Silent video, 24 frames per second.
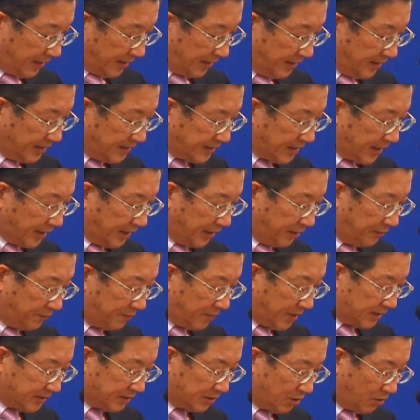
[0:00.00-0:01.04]
Nissan Leaf
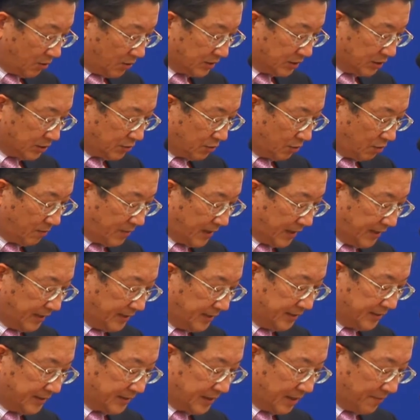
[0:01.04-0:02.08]
was launched globally in
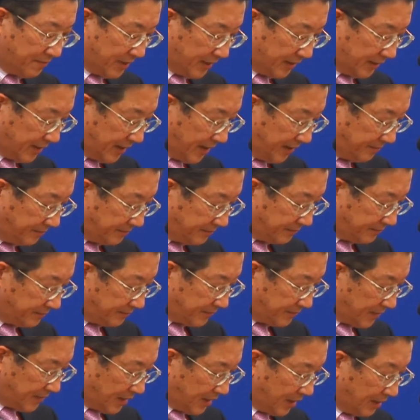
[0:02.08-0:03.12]
December 10,
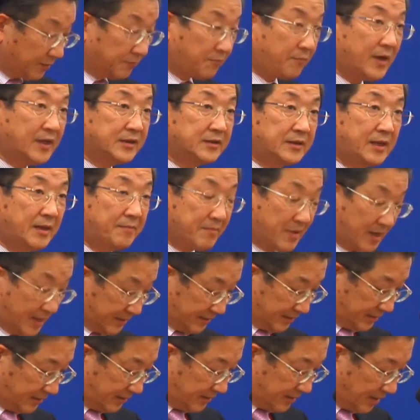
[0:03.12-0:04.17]
and first 10
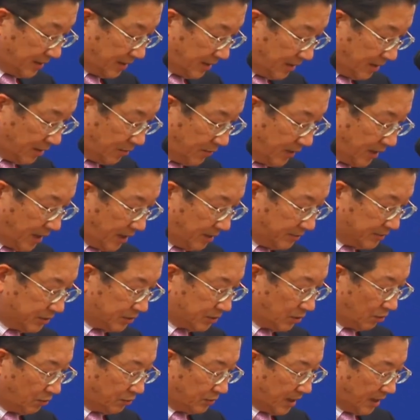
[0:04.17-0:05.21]
months, we have
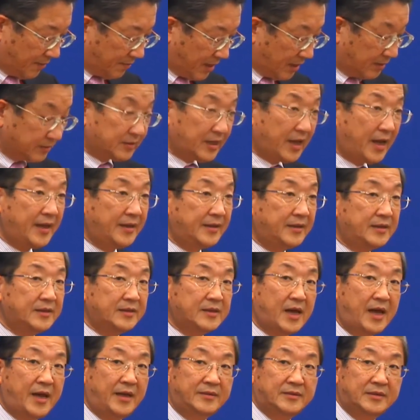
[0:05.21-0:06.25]
sold about
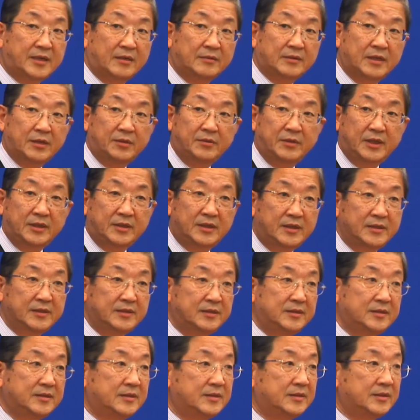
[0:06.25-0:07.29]
8,000 units in
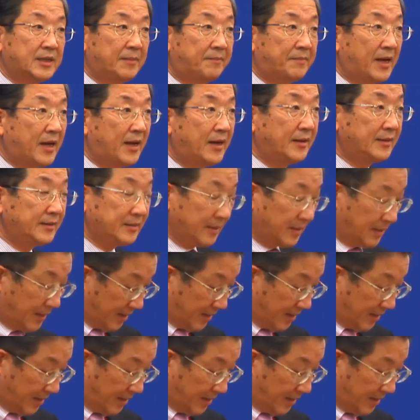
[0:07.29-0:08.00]
Japan,